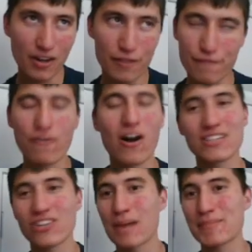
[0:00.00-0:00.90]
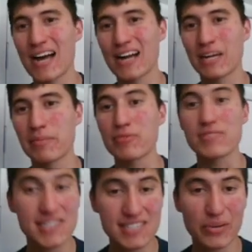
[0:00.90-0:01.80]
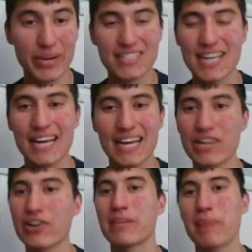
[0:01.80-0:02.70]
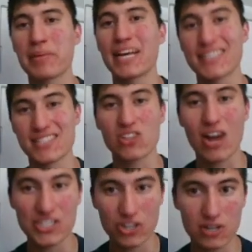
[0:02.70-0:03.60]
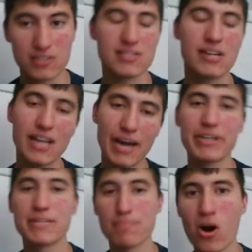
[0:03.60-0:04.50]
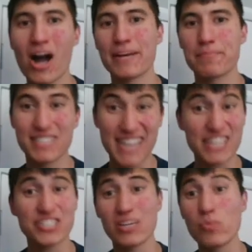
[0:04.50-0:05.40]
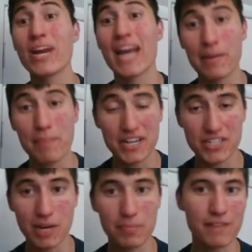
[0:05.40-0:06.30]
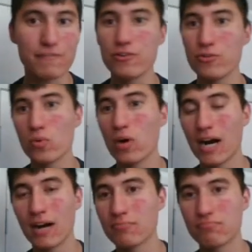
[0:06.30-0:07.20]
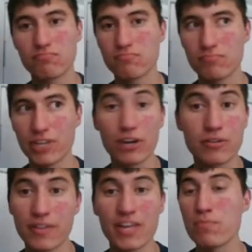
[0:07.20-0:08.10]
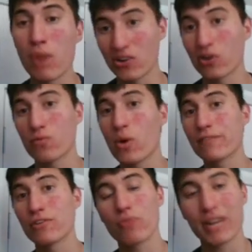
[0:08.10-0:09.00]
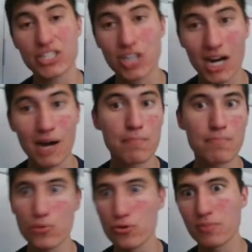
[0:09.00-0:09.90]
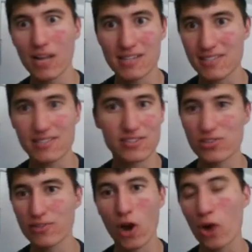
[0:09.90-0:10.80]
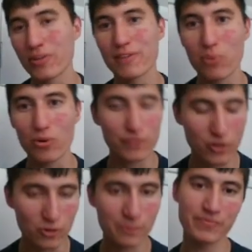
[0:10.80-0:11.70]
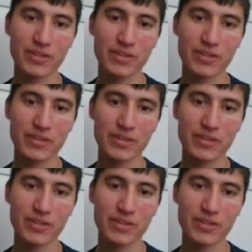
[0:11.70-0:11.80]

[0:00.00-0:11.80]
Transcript: the fire types aren't going to be resisting Quick Attack, and you're going to be able to get to Psyshocks, which might potentially win out a matchup if you, that you might not have won if you were running Charm, Moonblast as your sort of only port of call.